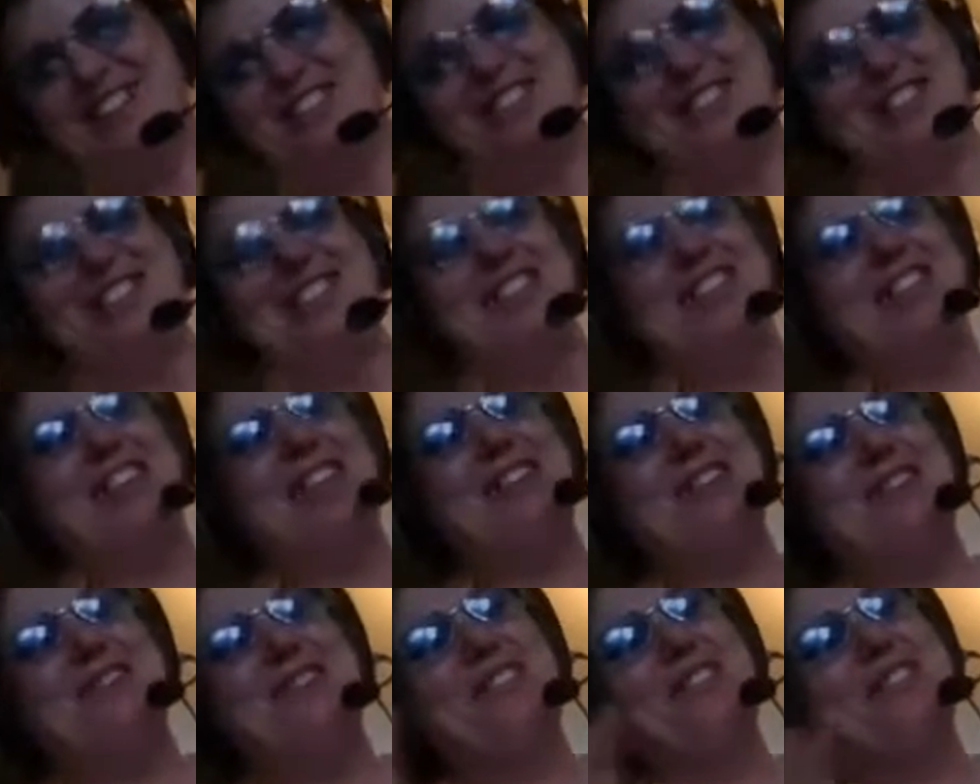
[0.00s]
And also
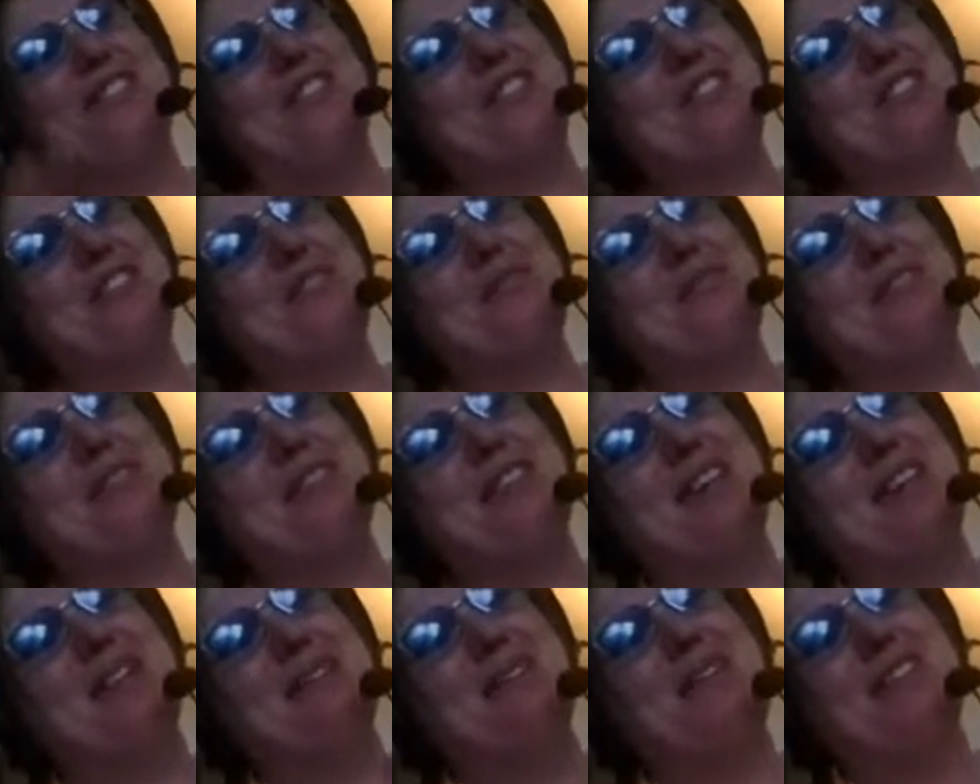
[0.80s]
to the other
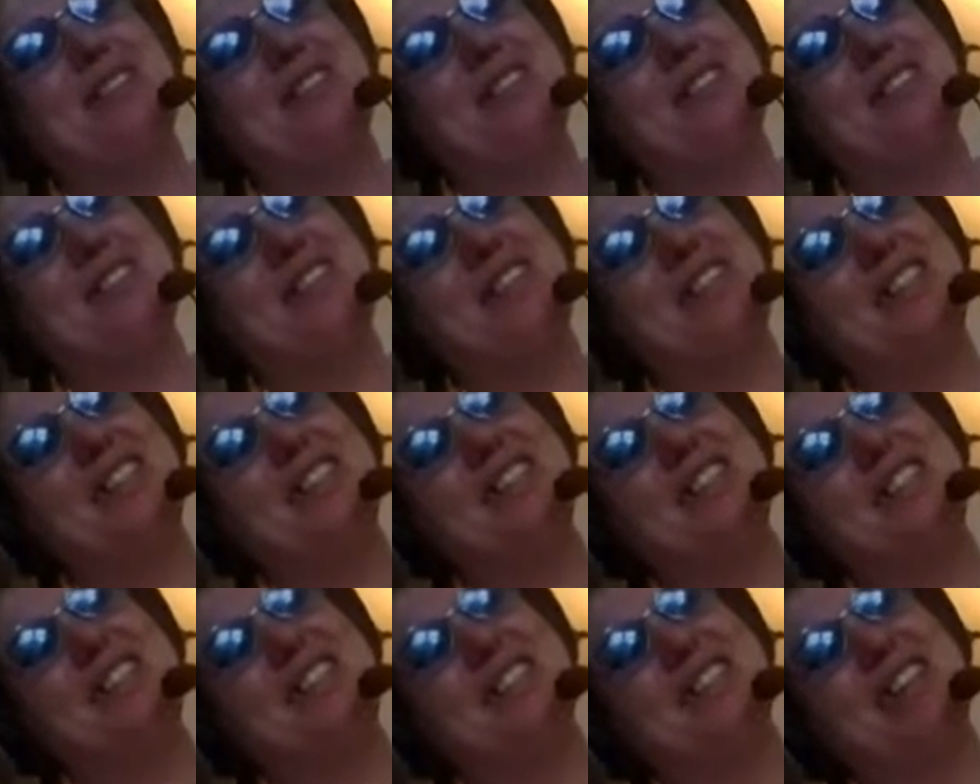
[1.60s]
Flosstubers I watched,
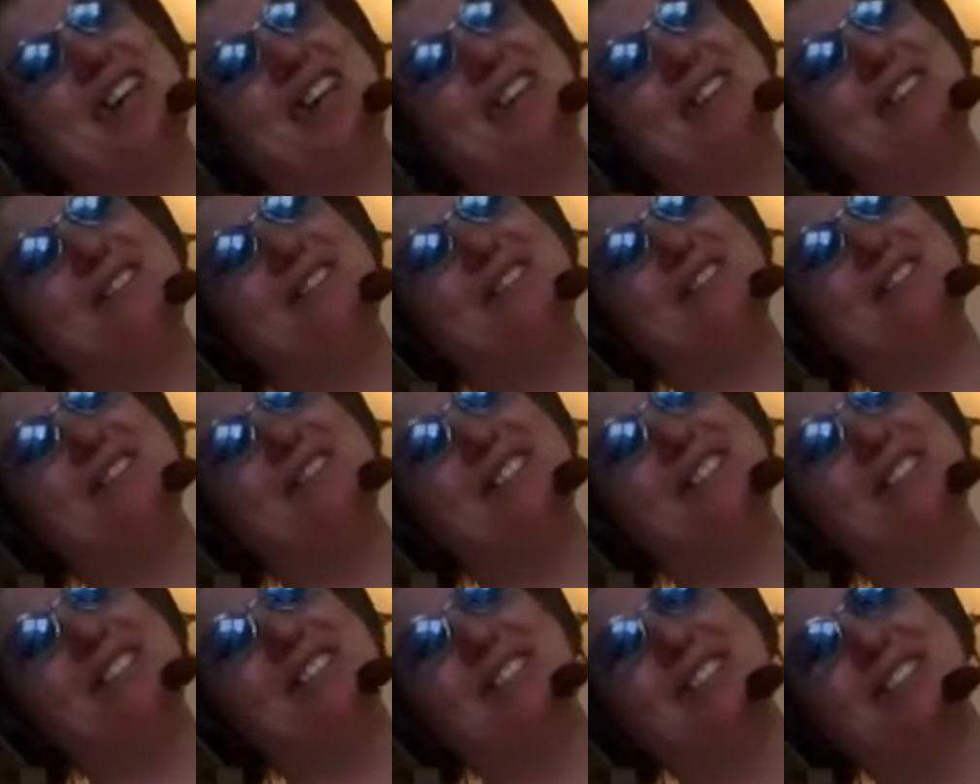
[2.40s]
Stitching
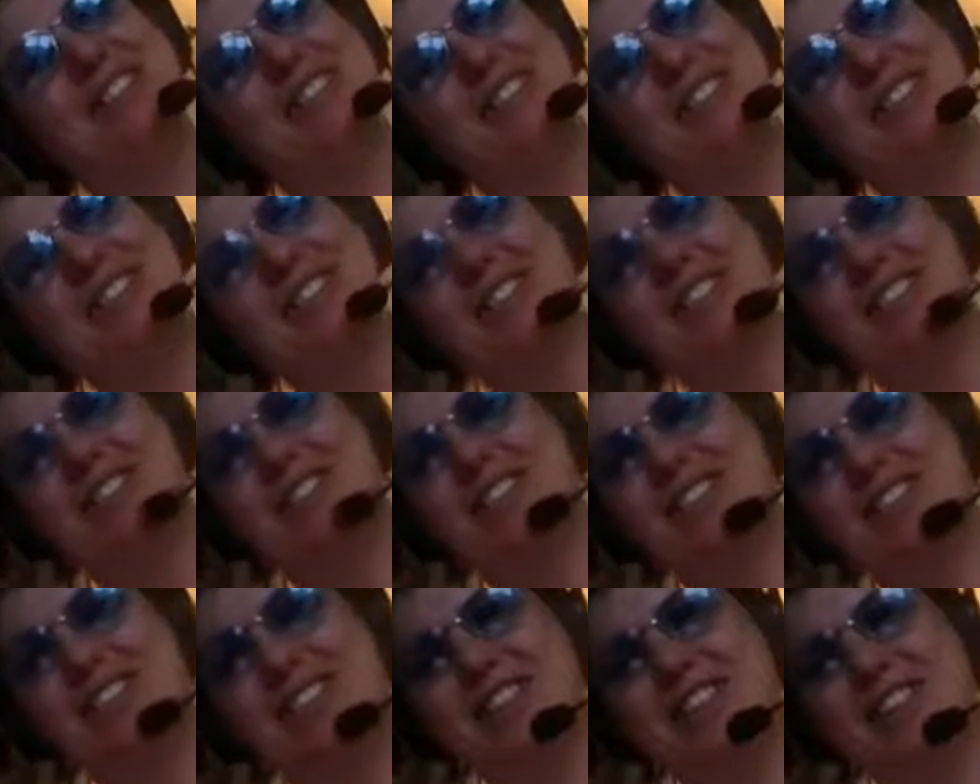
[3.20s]
Shadows and
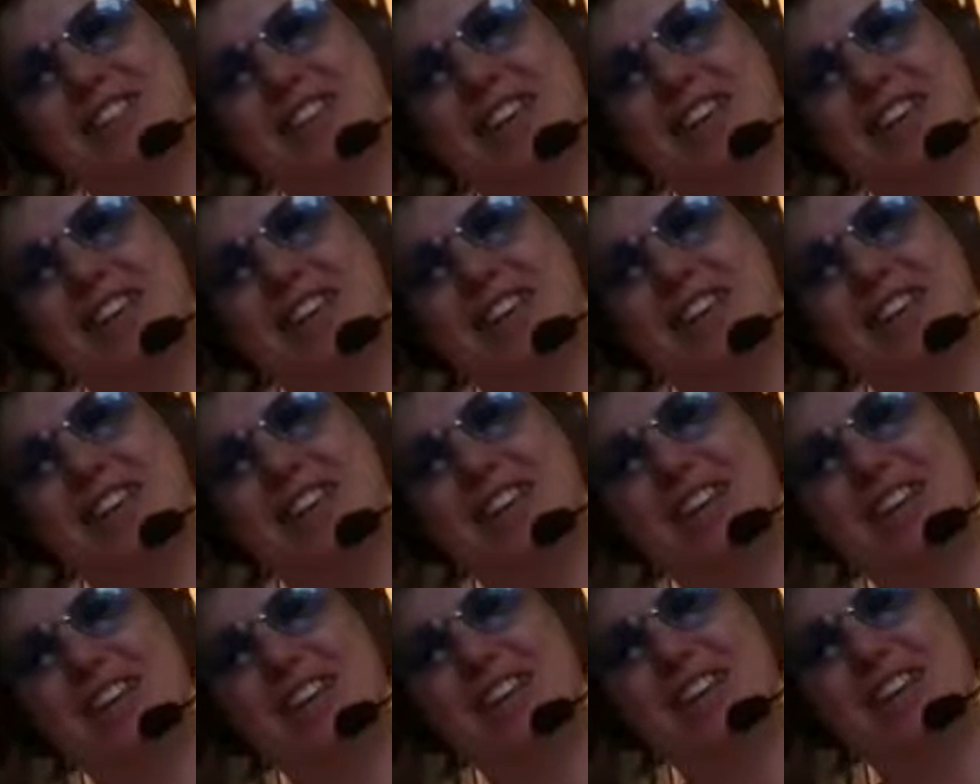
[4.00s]

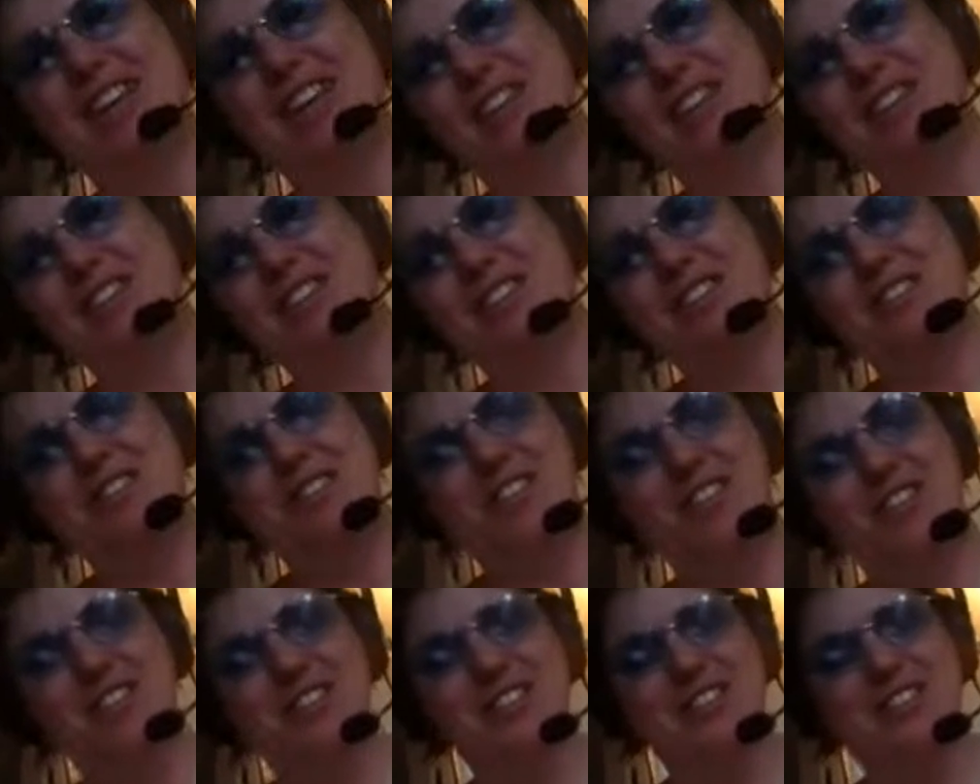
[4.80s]
KosStitcher
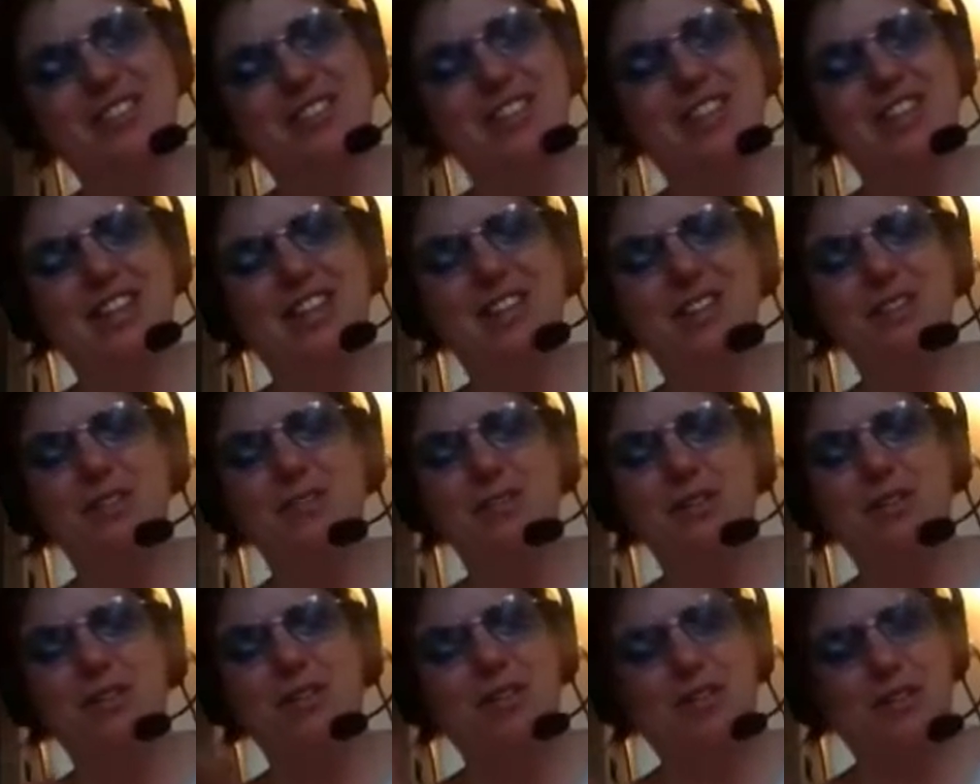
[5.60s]
and all that.
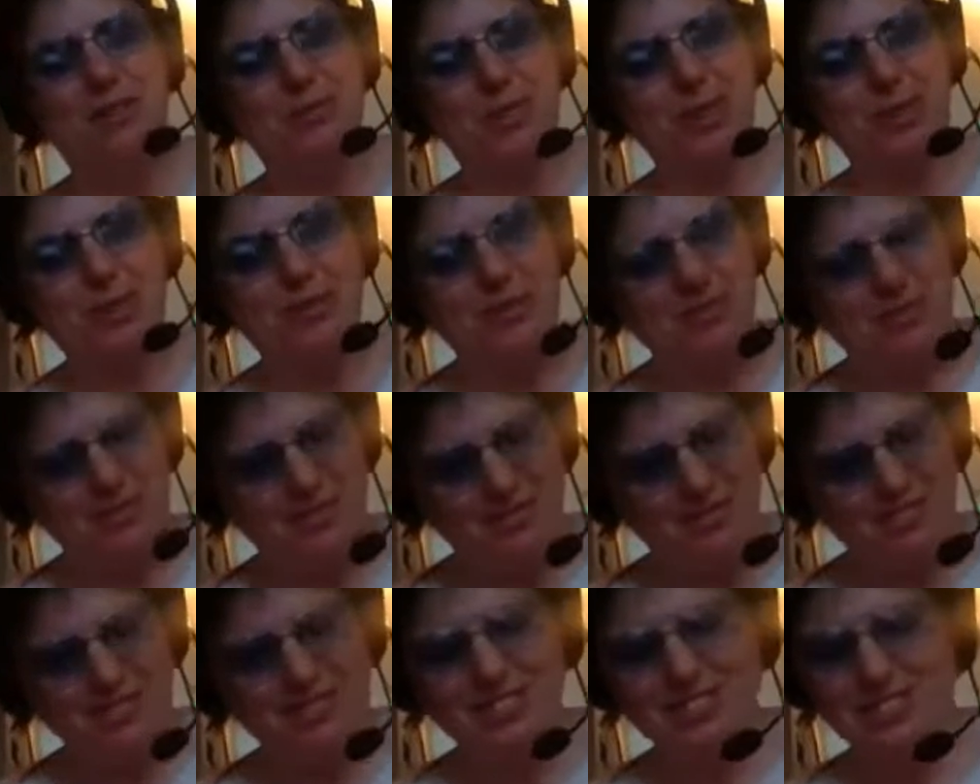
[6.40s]
Thank you all as
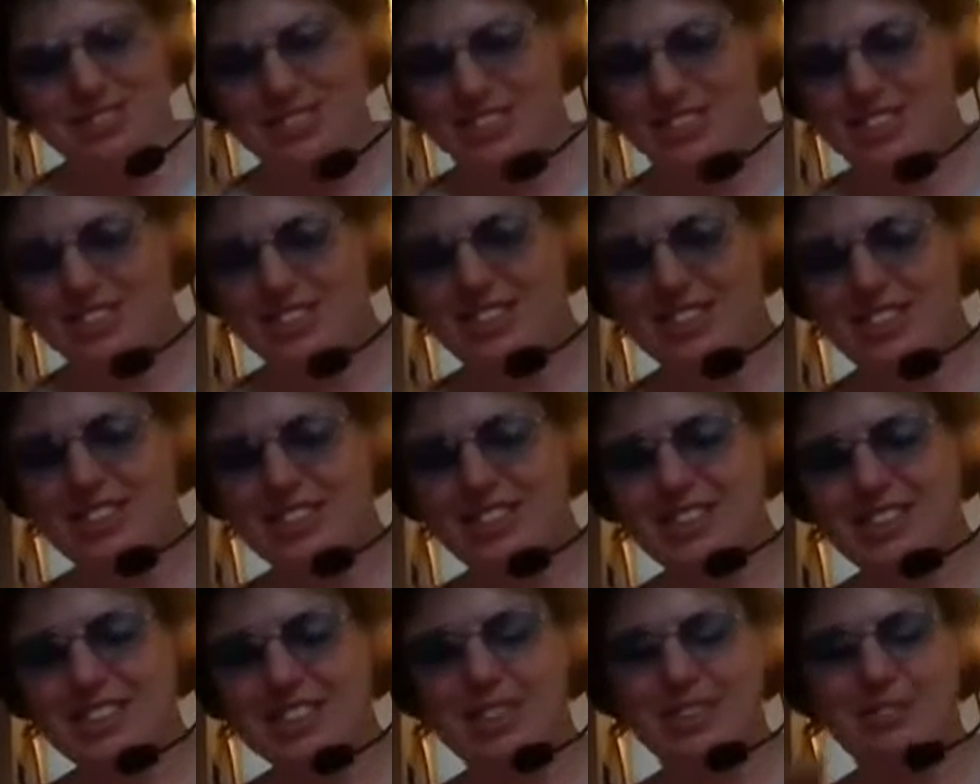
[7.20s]
well.
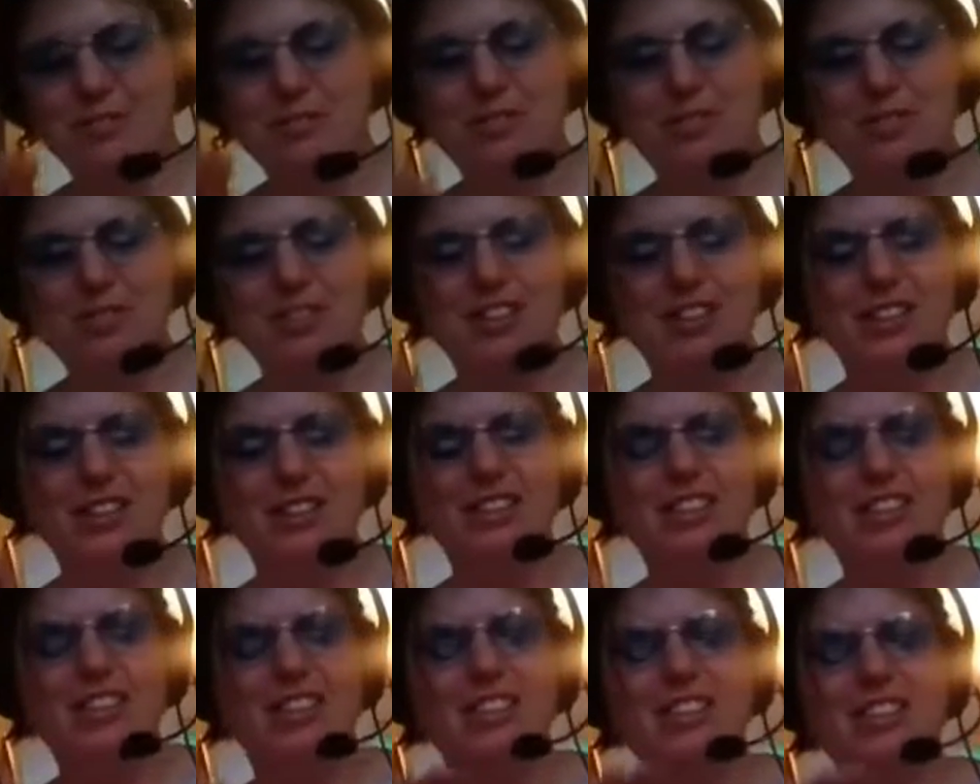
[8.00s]
Even more
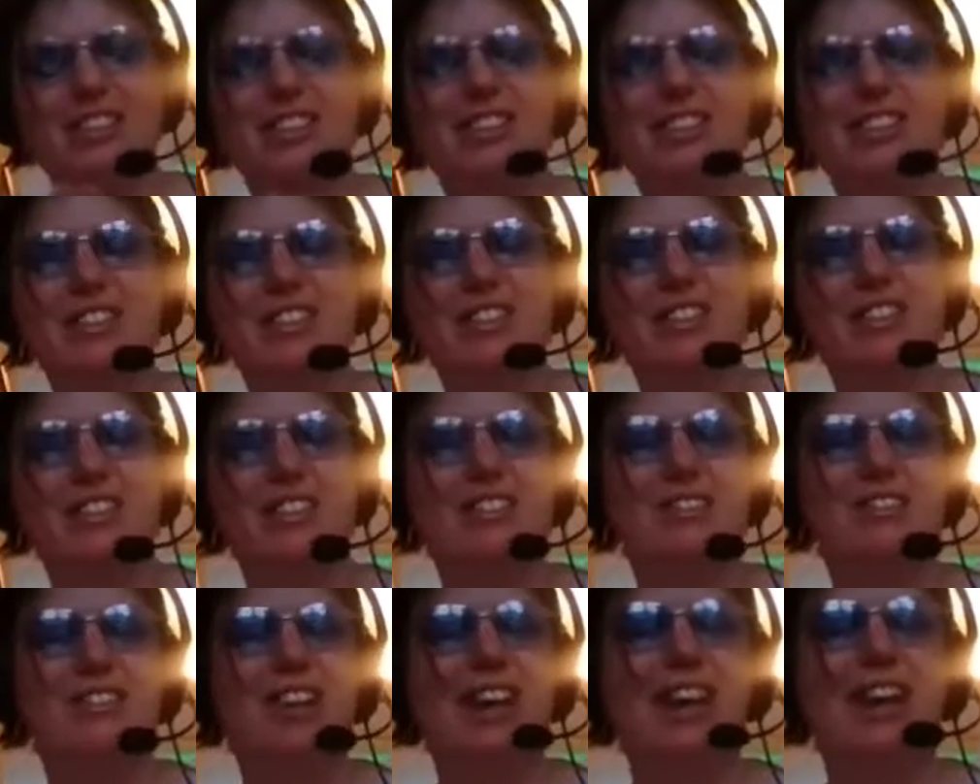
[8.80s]
things to
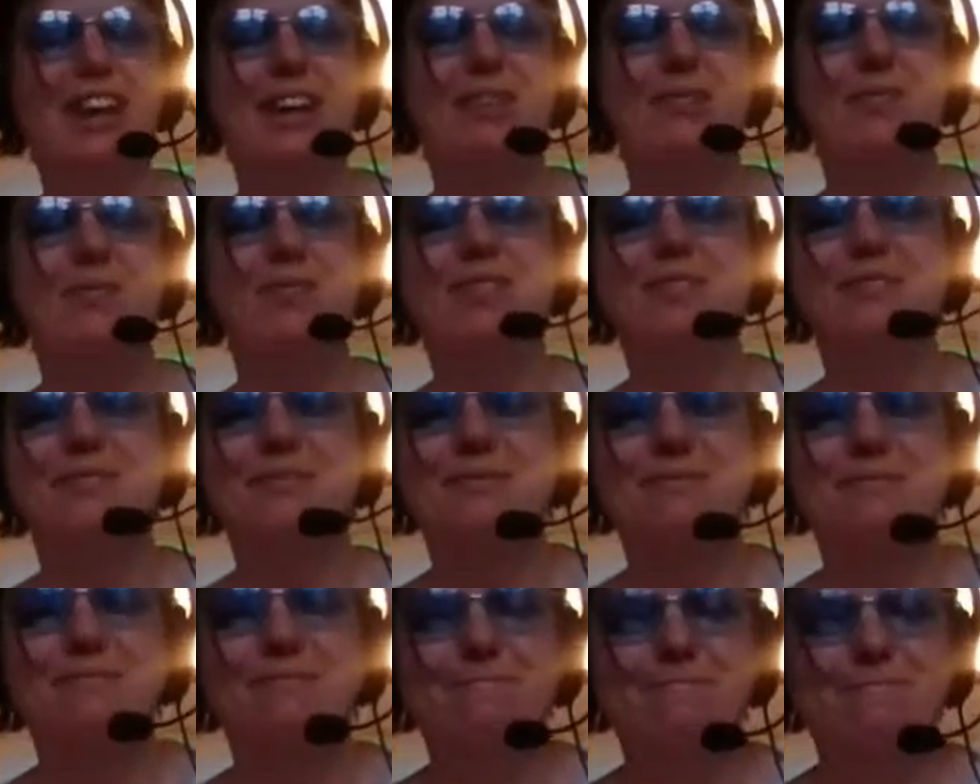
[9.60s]
try it out with.